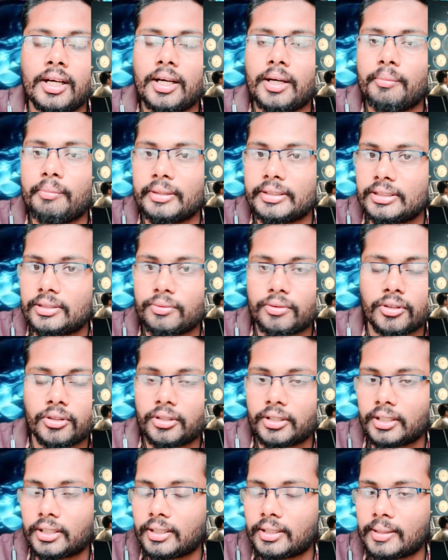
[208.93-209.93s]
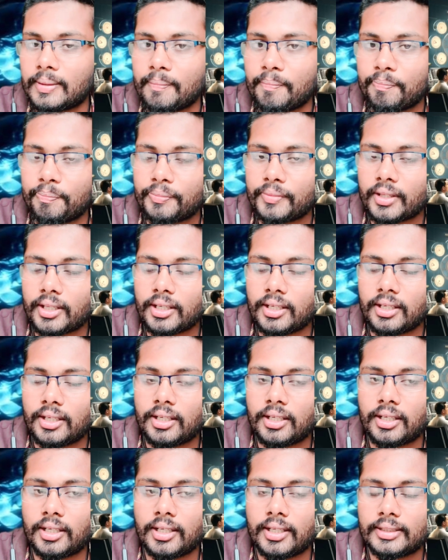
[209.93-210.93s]
bits for
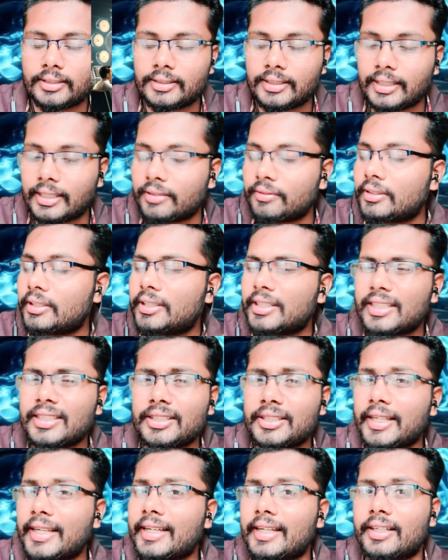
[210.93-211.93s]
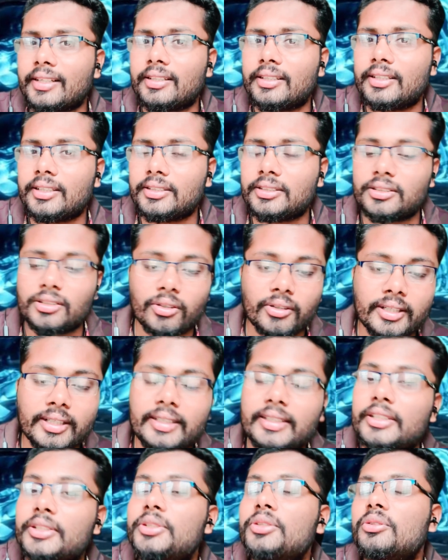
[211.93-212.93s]
liver. You can take it. It's not
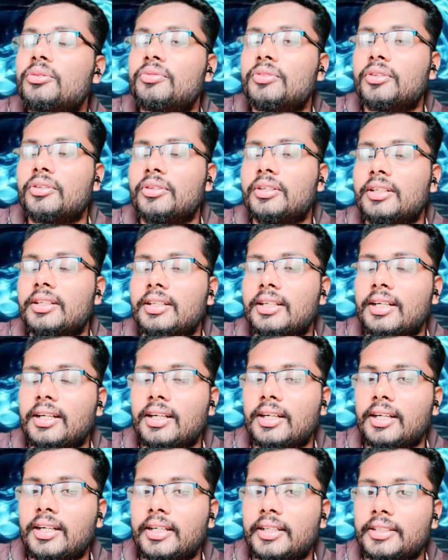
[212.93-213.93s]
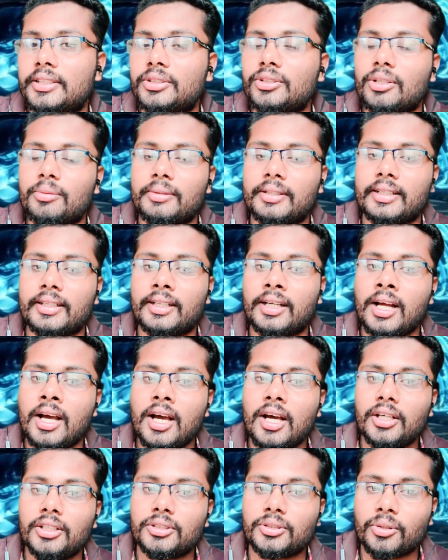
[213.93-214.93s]
an issue for issue up there.
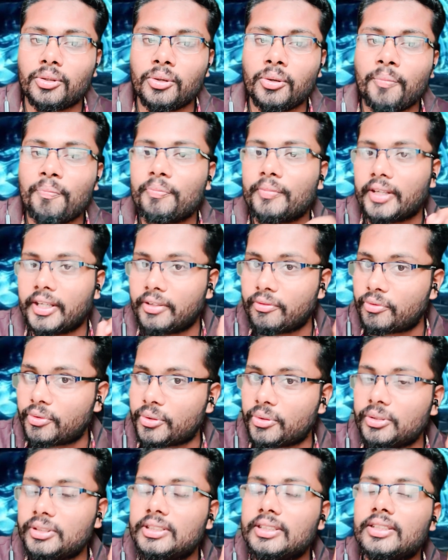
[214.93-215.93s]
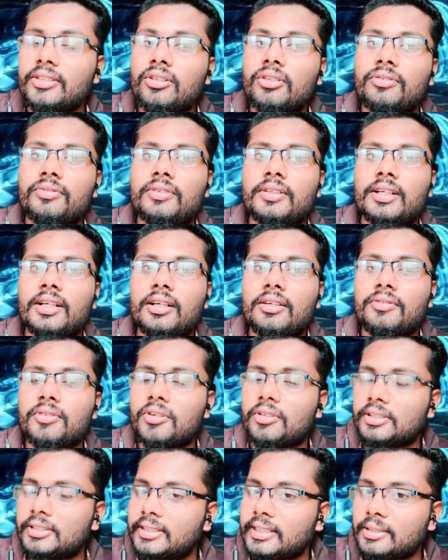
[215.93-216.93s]
So in future of
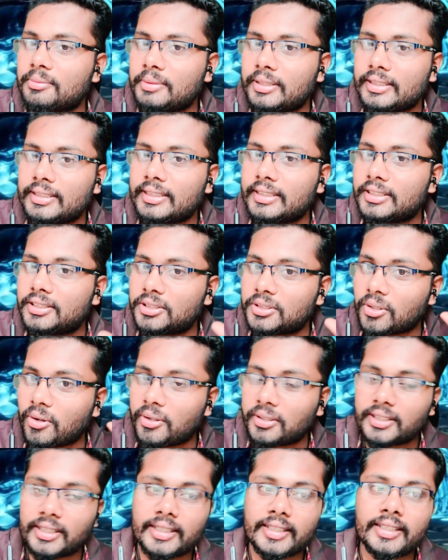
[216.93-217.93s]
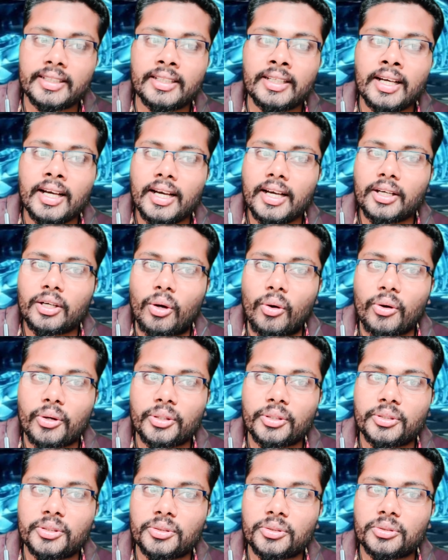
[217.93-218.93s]
forensic medicine is totally
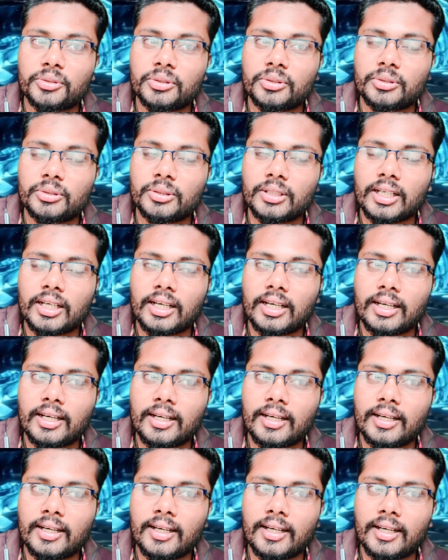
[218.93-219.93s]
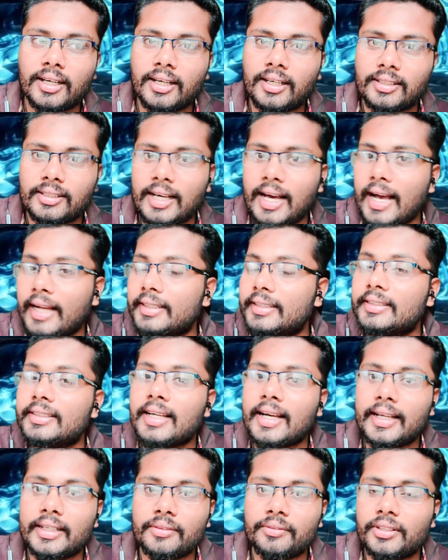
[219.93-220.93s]
going to hand in
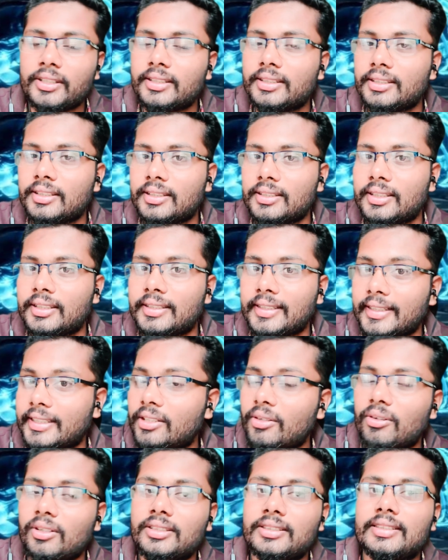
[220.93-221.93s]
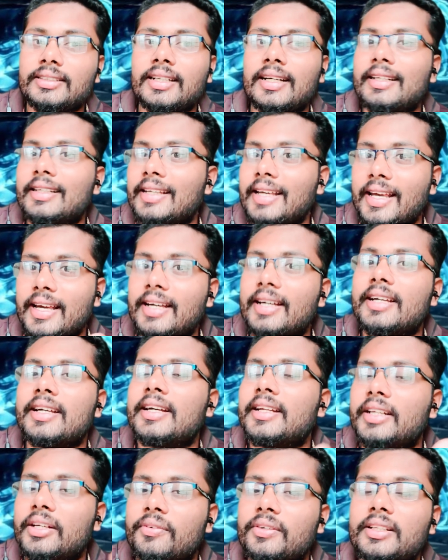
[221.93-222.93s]
hand with the technology and
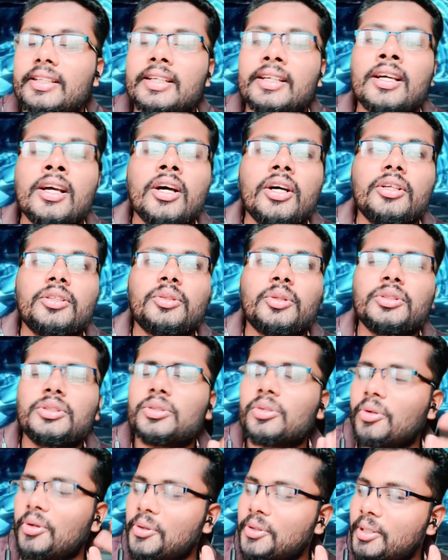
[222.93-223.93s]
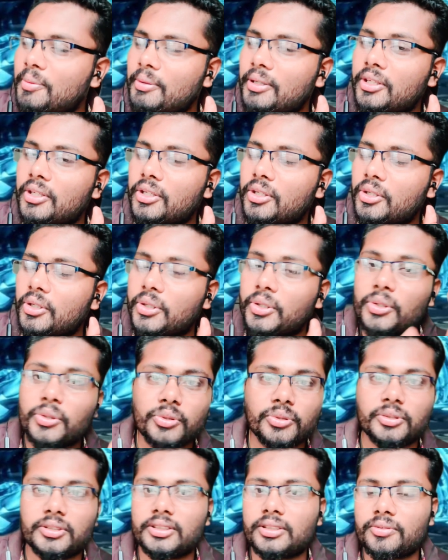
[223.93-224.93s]
AI and everything. So it's going to be
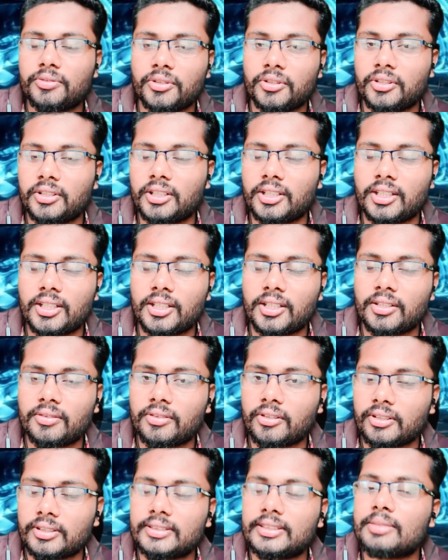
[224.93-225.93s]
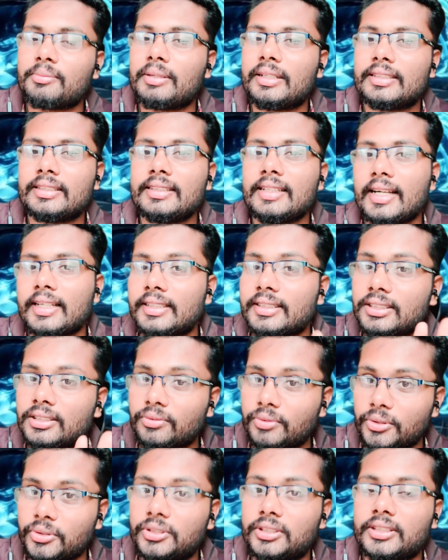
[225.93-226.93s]
huge for forensic medicine and its
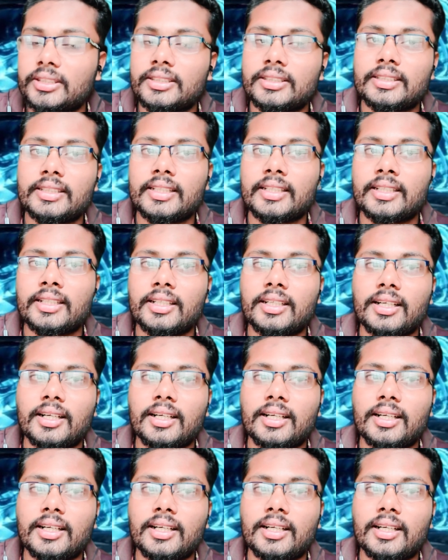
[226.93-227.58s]
futuristic